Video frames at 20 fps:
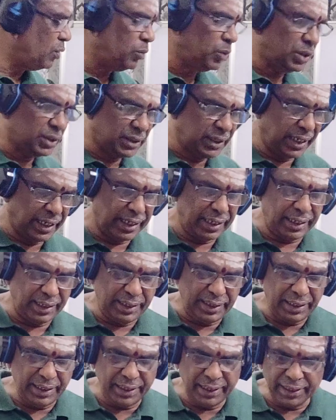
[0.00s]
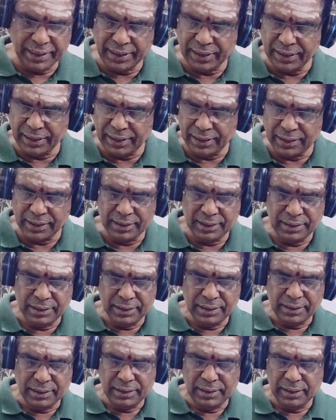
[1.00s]
would say, take
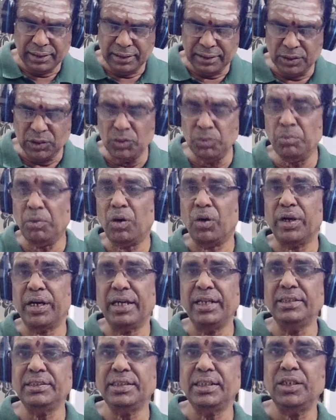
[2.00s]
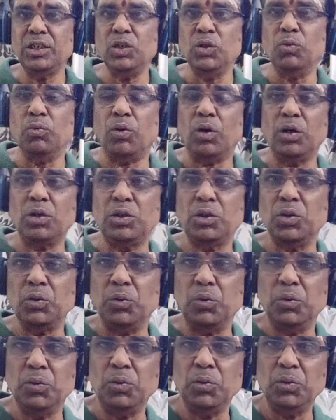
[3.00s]
two bodies and you want
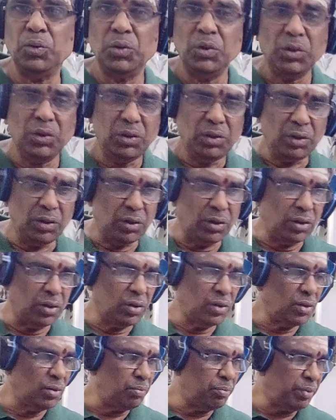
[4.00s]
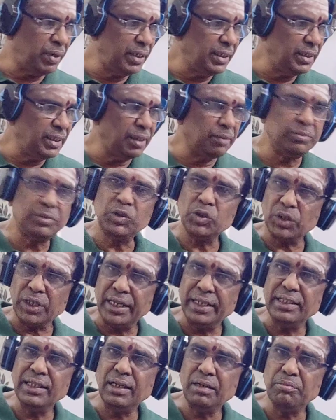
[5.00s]
to bring them
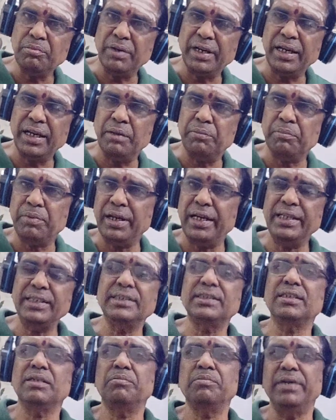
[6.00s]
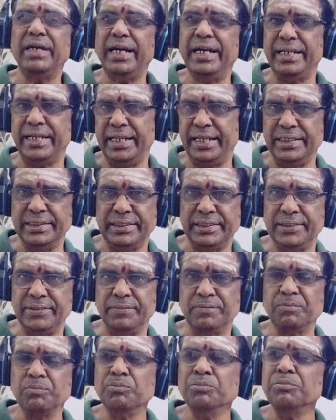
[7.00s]
together by applying some adhesive.
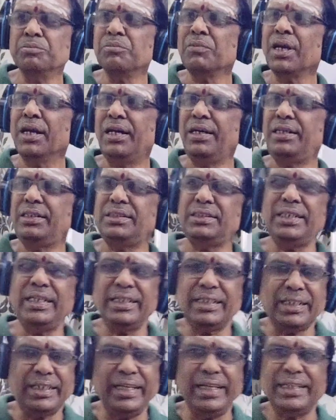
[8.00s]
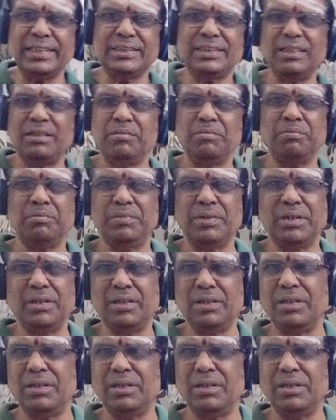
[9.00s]
Say, take some